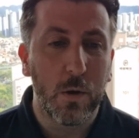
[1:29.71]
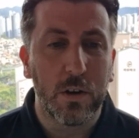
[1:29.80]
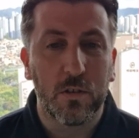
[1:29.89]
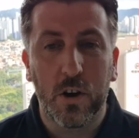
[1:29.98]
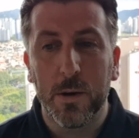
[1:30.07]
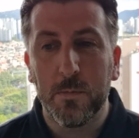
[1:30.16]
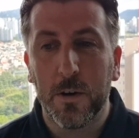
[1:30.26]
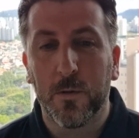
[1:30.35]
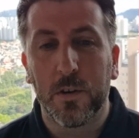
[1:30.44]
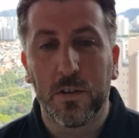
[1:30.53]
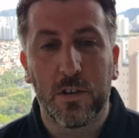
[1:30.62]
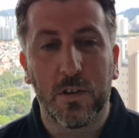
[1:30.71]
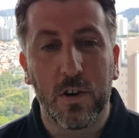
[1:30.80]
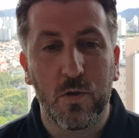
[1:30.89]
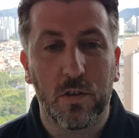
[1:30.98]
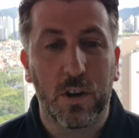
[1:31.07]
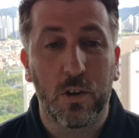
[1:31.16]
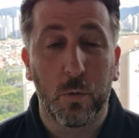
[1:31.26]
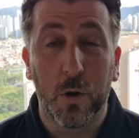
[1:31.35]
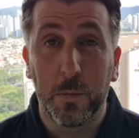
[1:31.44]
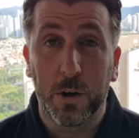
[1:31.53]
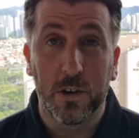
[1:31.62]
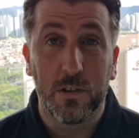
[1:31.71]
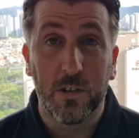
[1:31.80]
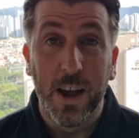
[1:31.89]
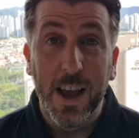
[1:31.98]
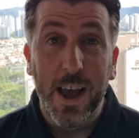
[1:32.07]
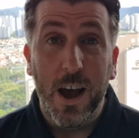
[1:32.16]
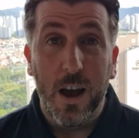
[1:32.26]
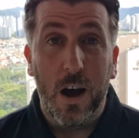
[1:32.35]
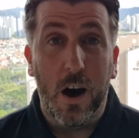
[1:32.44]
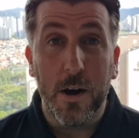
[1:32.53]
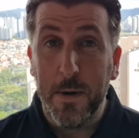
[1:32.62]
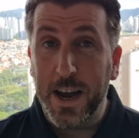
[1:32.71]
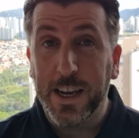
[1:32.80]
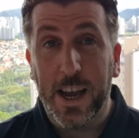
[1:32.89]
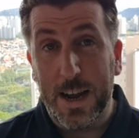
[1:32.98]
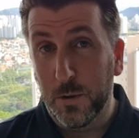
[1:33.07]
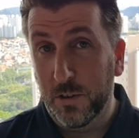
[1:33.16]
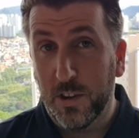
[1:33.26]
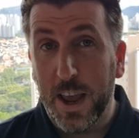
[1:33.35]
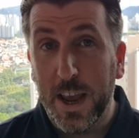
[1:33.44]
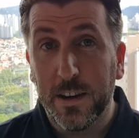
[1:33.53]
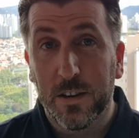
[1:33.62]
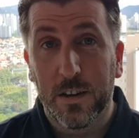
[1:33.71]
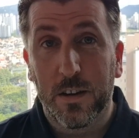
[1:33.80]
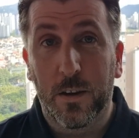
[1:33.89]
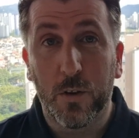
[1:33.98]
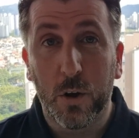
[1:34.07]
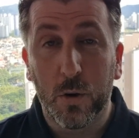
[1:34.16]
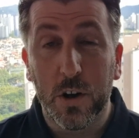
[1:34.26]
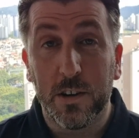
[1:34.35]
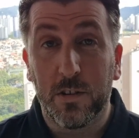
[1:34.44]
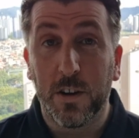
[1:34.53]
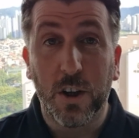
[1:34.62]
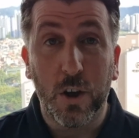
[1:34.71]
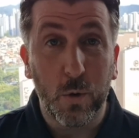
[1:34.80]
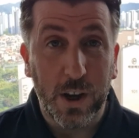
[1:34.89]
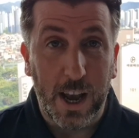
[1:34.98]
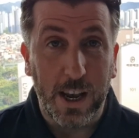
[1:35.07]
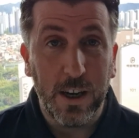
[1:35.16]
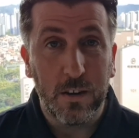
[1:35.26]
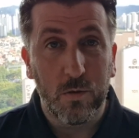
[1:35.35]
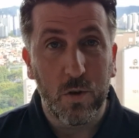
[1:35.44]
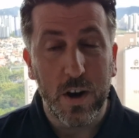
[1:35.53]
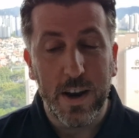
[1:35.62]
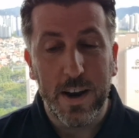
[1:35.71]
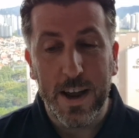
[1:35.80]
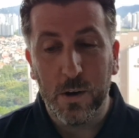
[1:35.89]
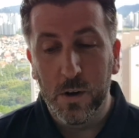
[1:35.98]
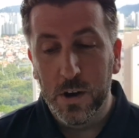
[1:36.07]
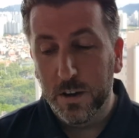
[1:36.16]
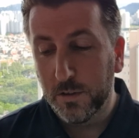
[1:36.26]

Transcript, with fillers: And the time difference is interesting as well because I'm eight hours ahead of you guys in the UK right now.